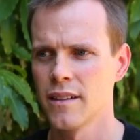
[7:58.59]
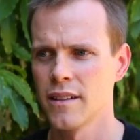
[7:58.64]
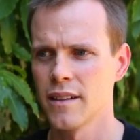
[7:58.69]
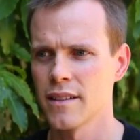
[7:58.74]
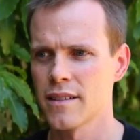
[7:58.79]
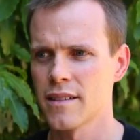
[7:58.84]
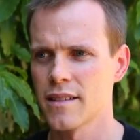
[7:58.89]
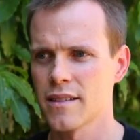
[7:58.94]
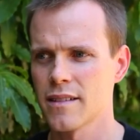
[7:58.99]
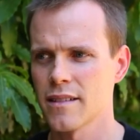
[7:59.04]

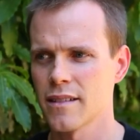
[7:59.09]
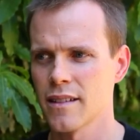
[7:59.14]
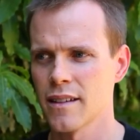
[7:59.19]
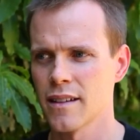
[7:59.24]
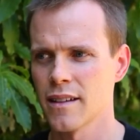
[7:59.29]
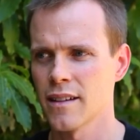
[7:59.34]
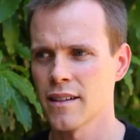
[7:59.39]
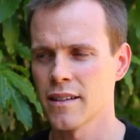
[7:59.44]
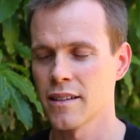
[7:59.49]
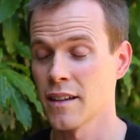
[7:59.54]
It's,
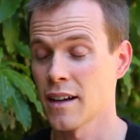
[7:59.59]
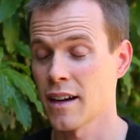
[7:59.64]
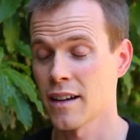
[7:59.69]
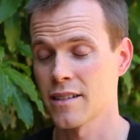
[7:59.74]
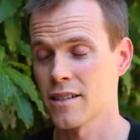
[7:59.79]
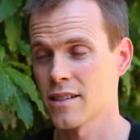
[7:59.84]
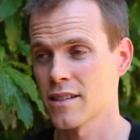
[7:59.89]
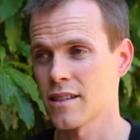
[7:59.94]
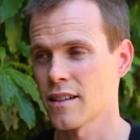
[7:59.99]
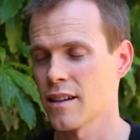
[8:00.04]
yeah, I
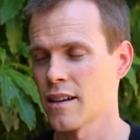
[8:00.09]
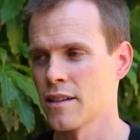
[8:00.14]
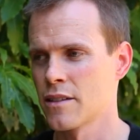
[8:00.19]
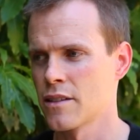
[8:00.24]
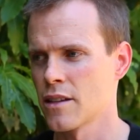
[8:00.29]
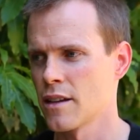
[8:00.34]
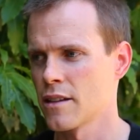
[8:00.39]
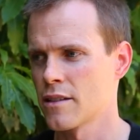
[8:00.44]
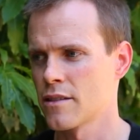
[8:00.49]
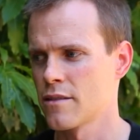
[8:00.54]
just
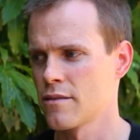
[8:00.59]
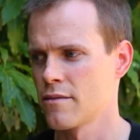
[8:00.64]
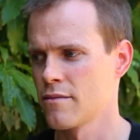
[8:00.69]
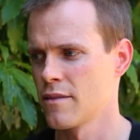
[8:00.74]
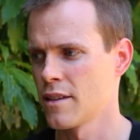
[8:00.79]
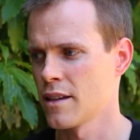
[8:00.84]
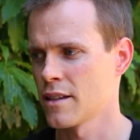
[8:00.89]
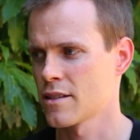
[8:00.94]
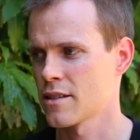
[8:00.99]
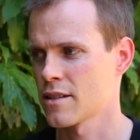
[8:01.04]

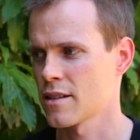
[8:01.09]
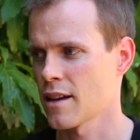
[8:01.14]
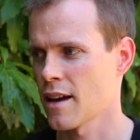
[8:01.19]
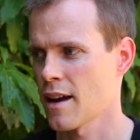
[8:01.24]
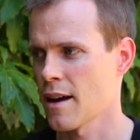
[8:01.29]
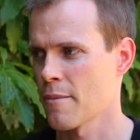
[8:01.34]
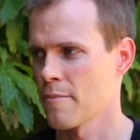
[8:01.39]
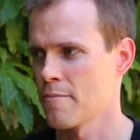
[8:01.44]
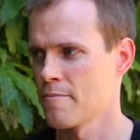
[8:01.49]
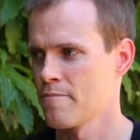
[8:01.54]

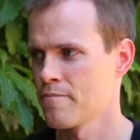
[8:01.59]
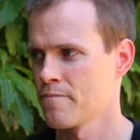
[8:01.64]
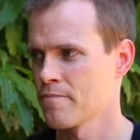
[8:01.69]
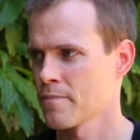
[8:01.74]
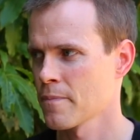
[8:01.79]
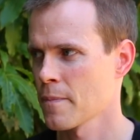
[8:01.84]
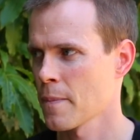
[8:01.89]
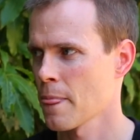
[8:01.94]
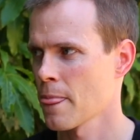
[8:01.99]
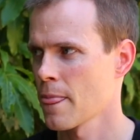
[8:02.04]

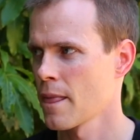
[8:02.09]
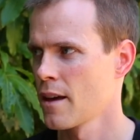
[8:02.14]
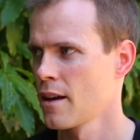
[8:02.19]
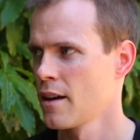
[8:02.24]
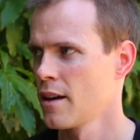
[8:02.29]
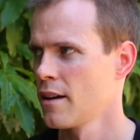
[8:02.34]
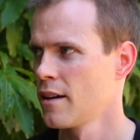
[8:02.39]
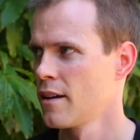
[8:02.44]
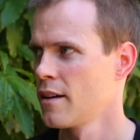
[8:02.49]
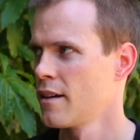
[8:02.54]

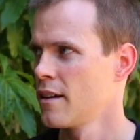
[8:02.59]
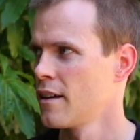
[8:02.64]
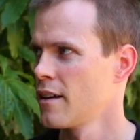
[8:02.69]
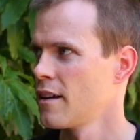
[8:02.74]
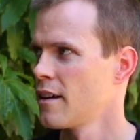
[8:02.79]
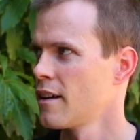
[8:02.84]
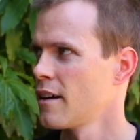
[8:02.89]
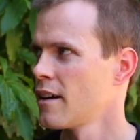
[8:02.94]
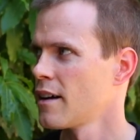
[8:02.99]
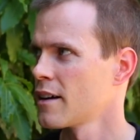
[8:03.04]

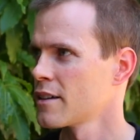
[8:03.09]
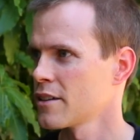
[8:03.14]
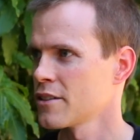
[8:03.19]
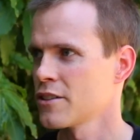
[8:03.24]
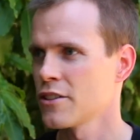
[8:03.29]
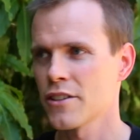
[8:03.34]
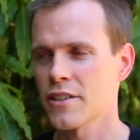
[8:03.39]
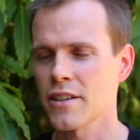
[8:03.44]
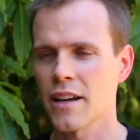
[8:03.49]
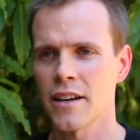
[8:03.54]

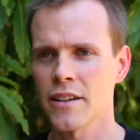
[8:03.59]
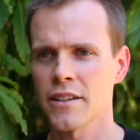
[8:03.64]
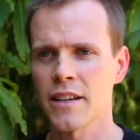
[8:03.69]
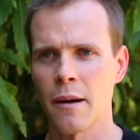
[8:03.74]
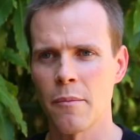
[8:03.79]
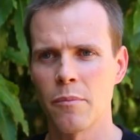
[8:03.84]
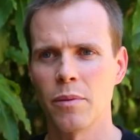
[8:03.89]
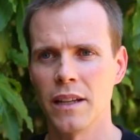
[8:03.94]
can't